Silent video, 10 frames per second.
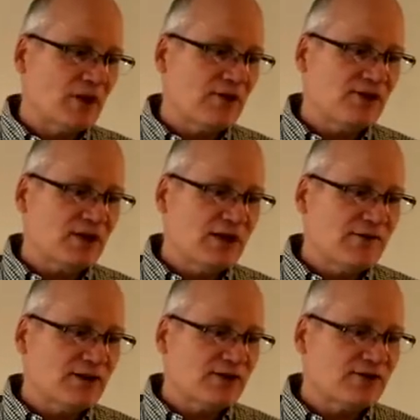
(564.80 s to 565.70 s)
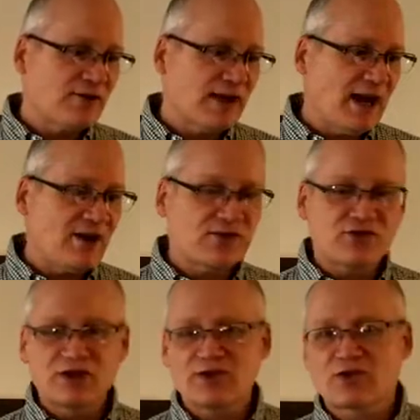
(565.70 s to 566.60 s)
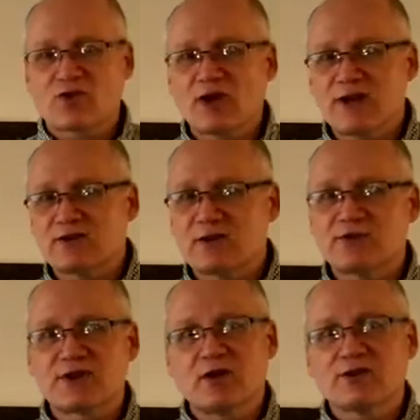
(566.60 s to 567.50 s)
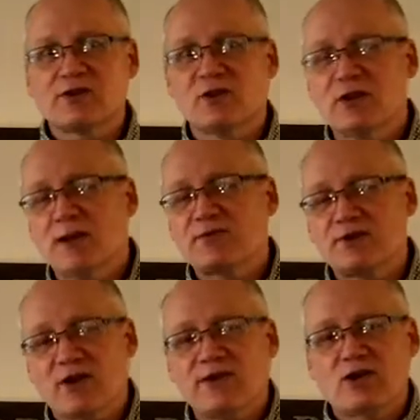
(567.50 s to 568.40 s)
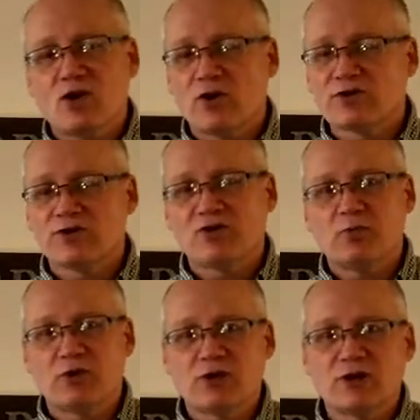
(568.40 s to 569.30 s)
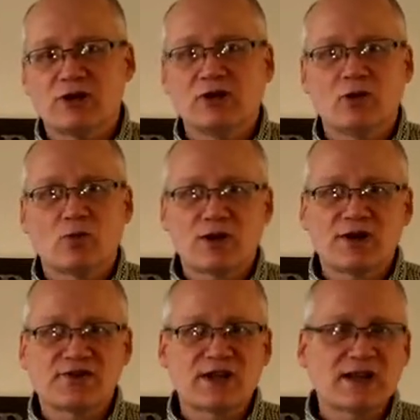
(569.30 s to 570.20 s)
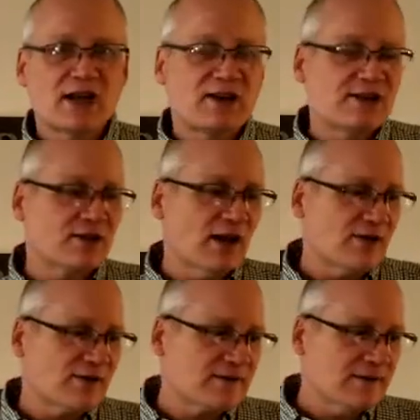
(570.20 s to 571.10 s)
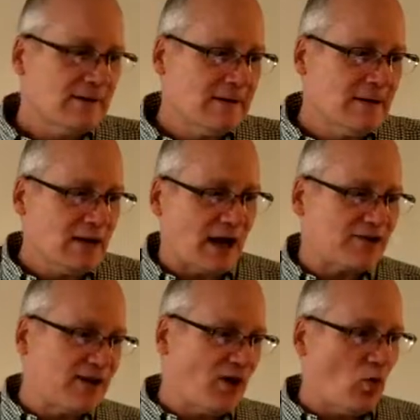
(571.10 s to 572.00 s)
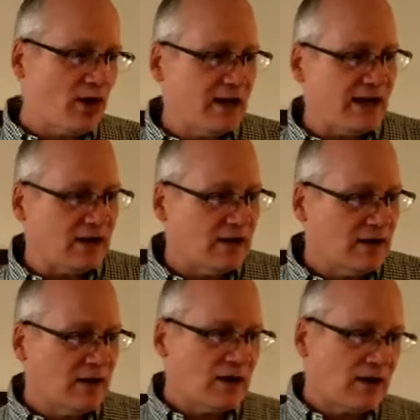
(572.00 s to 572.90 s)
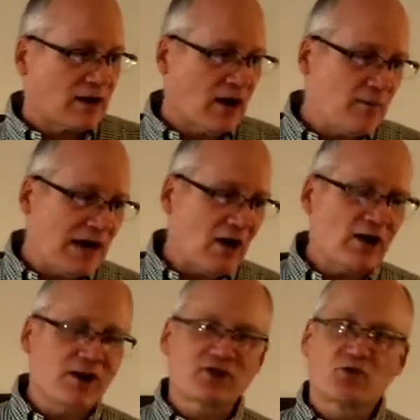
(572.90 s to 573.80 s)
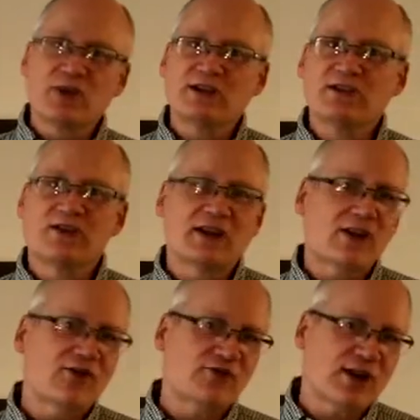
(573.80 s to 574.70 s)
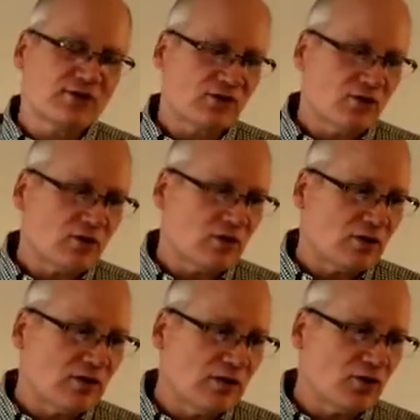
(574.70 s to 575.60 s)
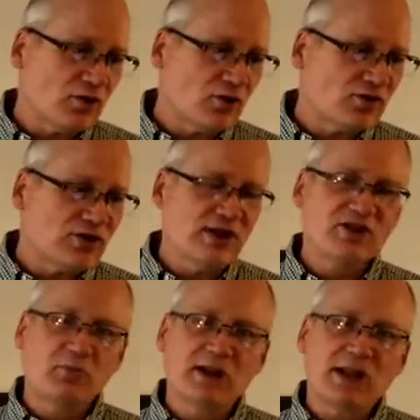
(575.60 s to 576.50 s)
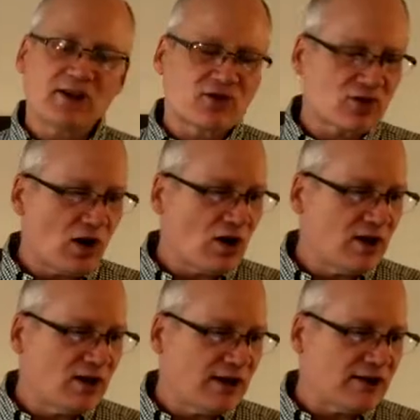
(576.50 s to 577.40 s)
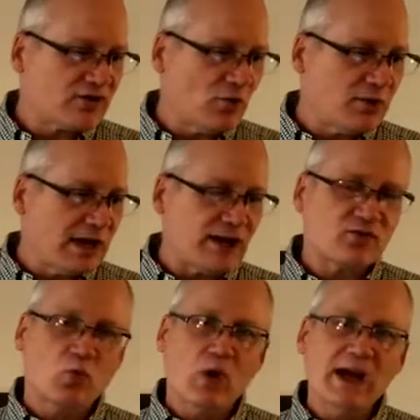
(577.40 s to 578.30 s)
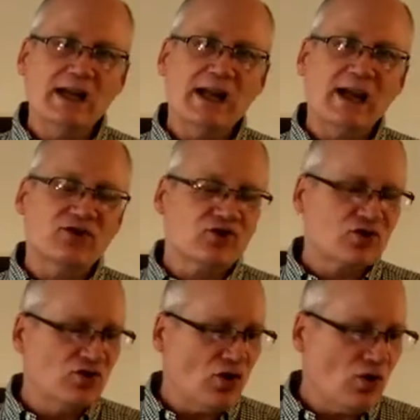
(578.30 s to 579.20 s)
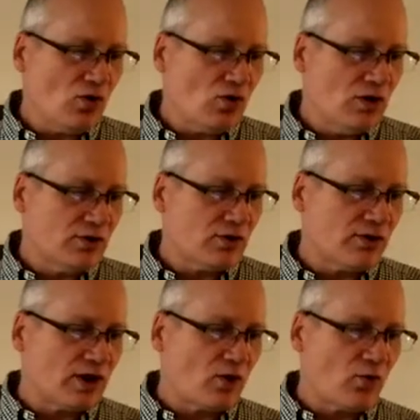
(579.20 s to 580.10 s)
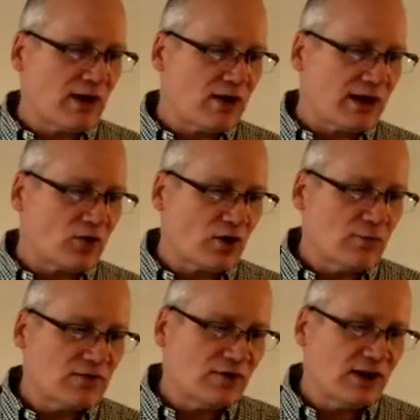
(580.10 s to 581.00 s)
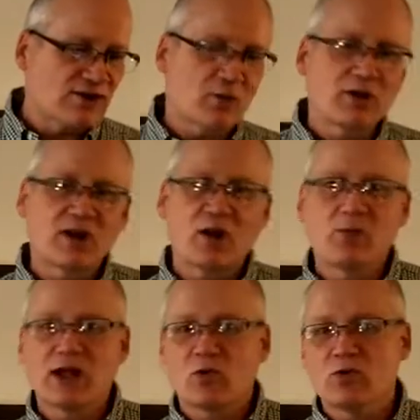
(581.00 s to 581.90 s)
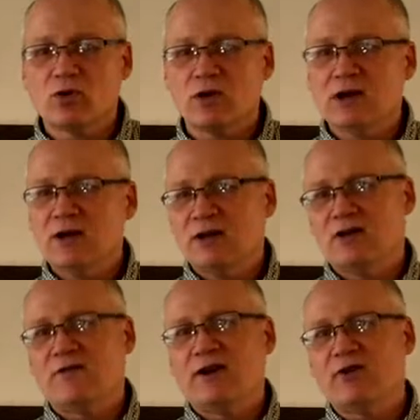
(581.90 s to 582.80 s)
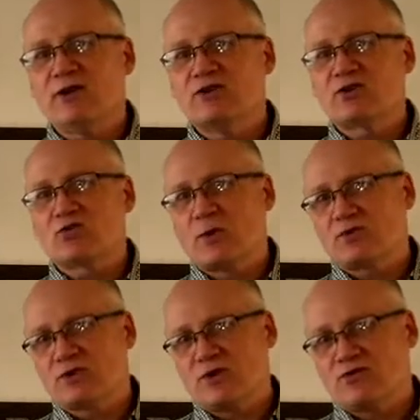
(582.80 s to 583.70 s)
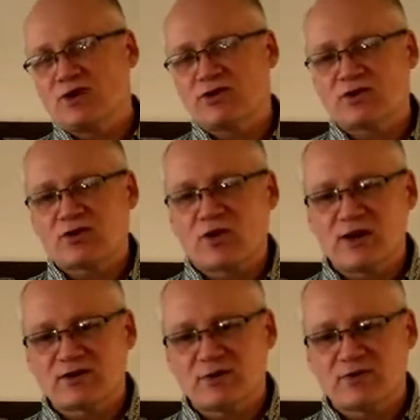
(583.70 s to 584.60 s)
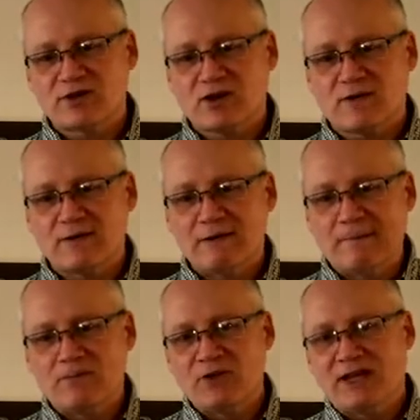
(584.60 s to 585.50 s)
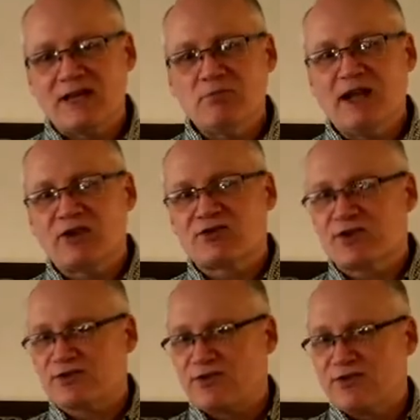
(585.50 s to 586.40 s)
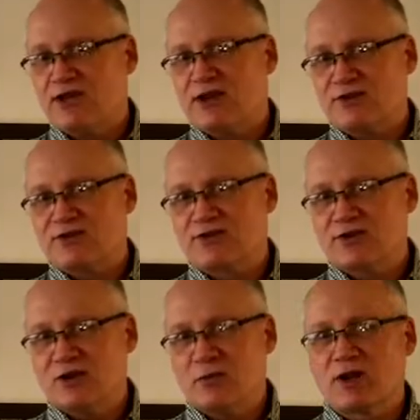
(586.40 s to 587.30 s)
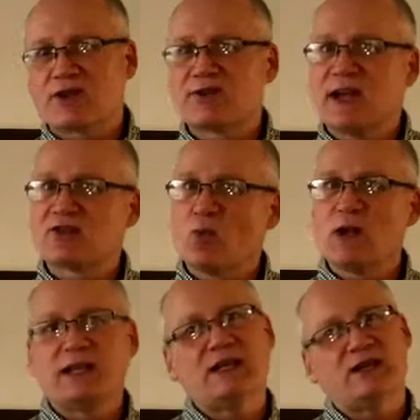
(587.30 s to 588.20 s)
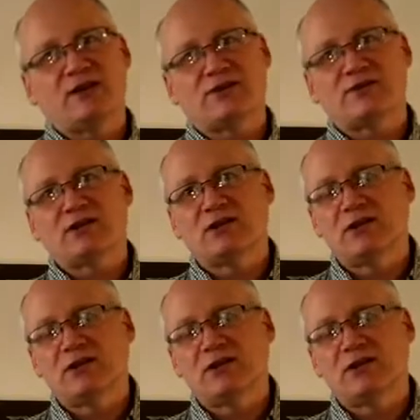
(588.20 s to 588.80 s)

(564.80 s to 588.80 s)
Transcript: The significance of that is Jesus Christ Himself, Himself He calls us to purity. We're going to see that in His letters. Isaiah 1 8 Come now, let us reason together, says the Lord. Though your sins be like scarlet, they shall be as white as snow. Though they are red like crimson, they shall become like wool. The very description of Jesus Christ himself. He makes us this because that's what he is.